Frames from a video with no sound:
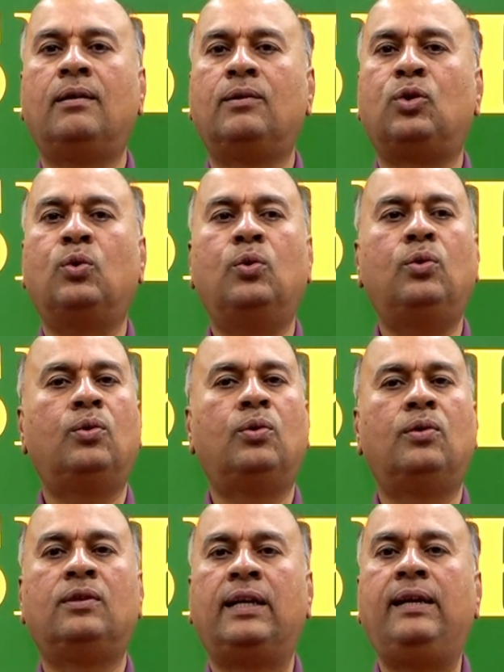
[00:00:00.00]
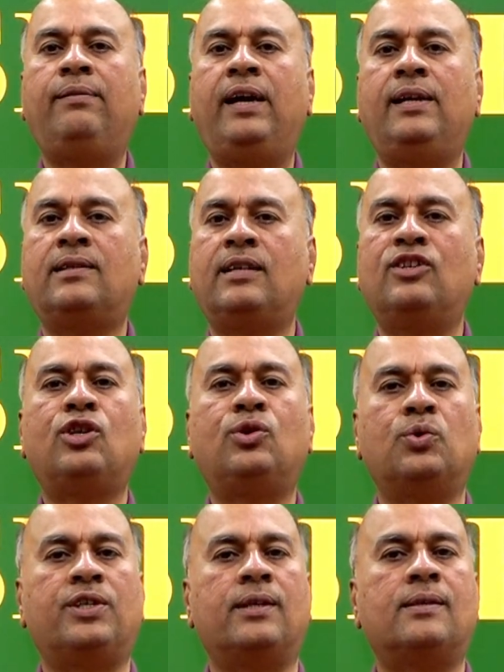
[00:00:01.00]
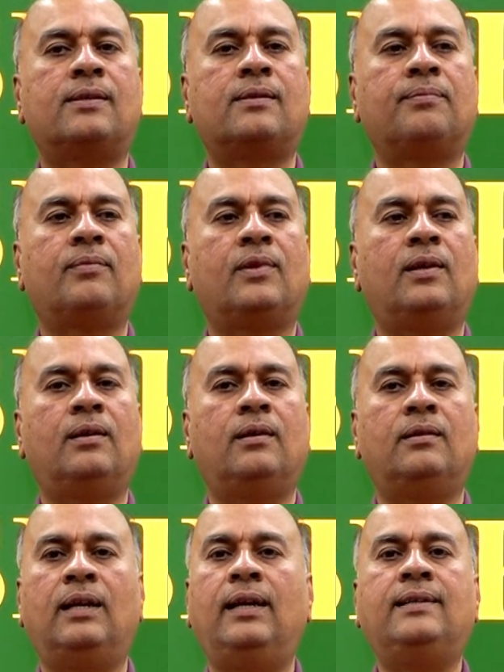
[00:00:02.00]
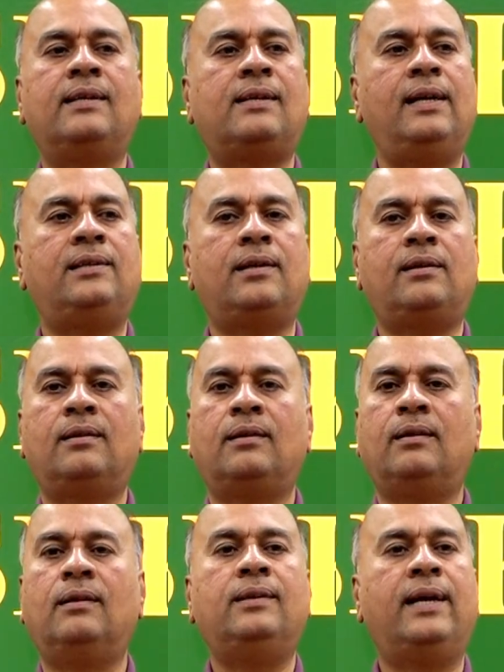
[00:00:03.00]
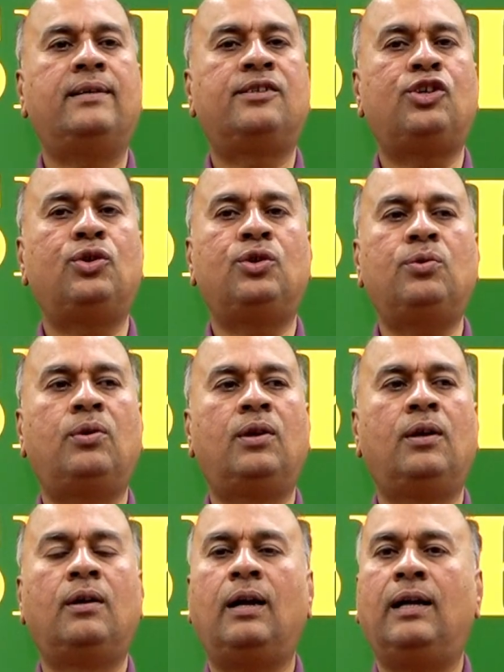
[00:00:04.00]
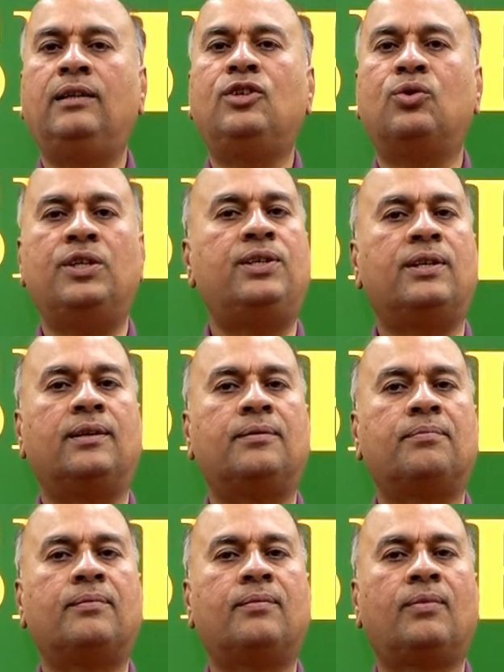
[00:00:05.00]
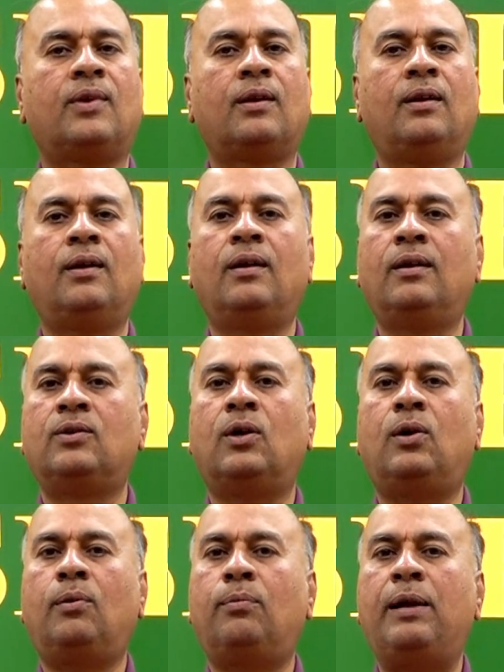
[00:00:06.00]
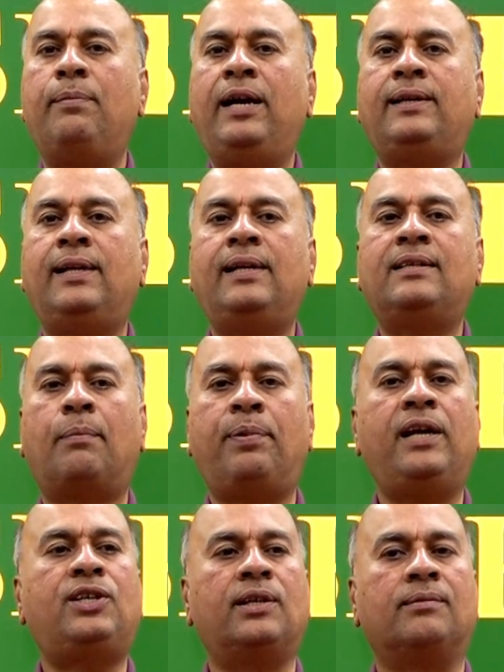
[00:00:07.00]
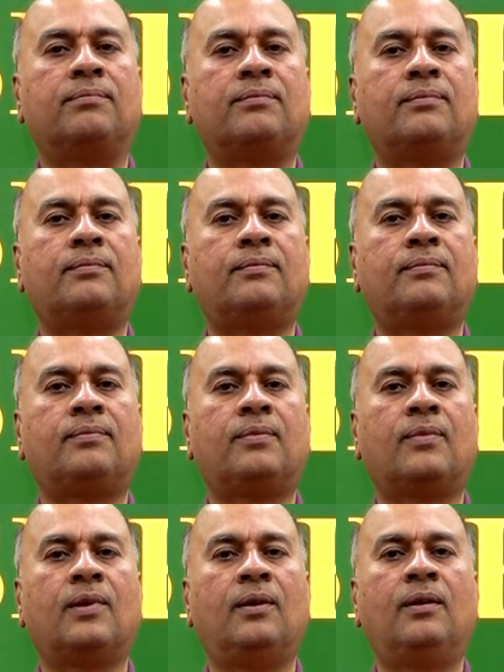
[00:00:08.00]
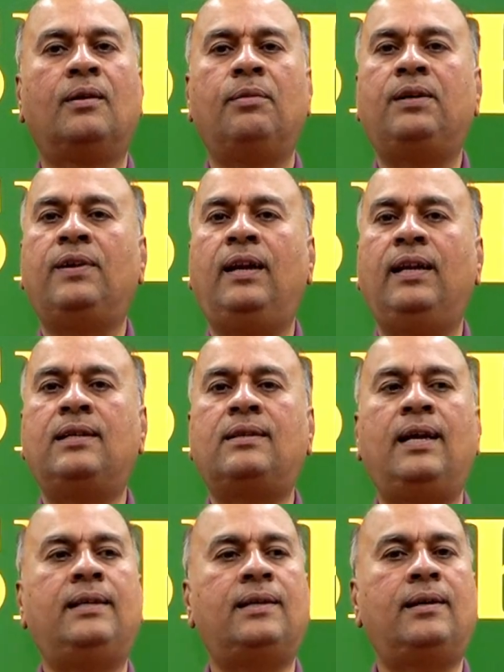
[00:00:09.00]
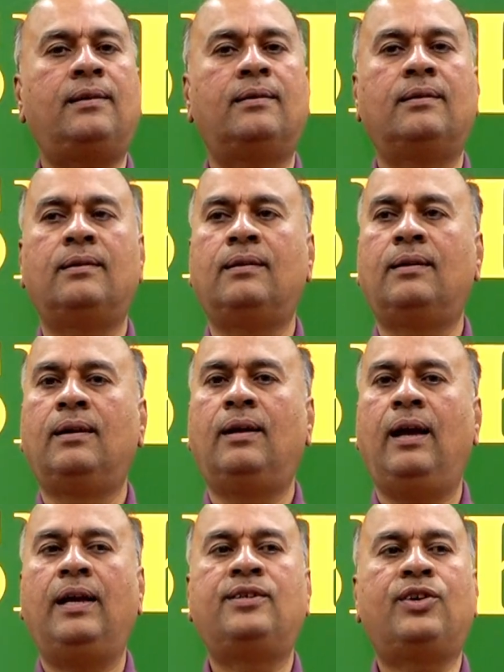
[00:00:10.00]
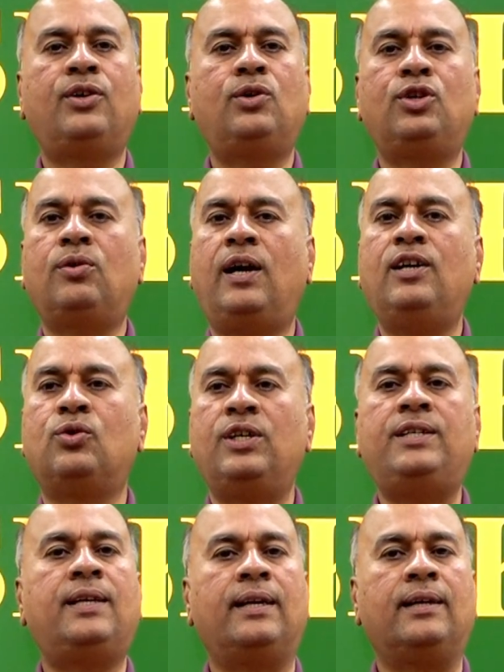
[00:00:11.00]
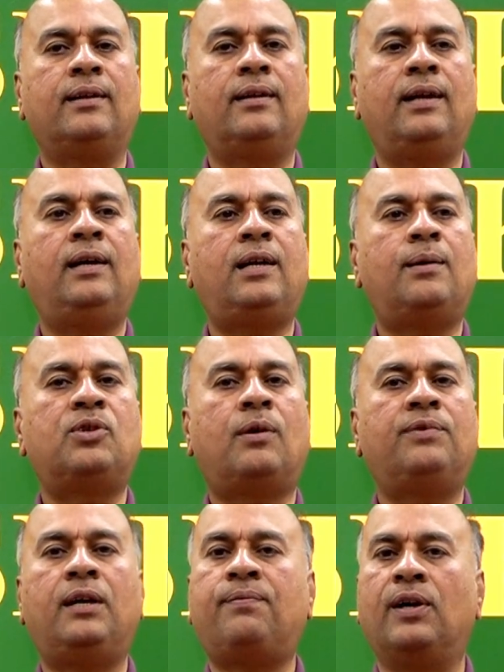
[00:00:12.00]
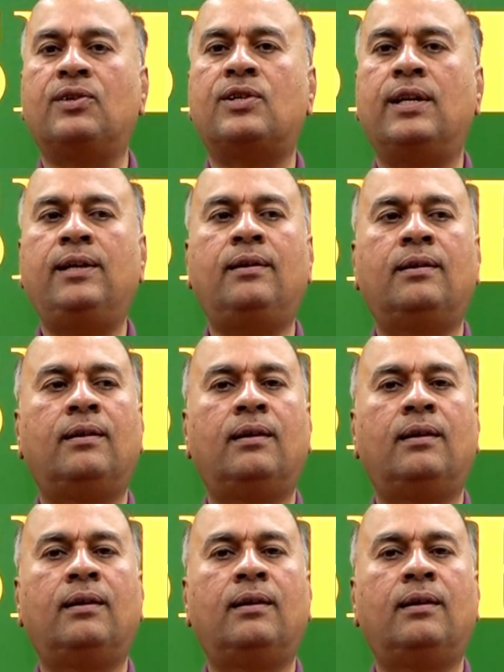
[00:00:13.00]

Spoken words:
through three various institutions: the legislature, the executive, and the judiciary. So, by maintaining separation between legislature, executive, and judiciary in terms of their functioning,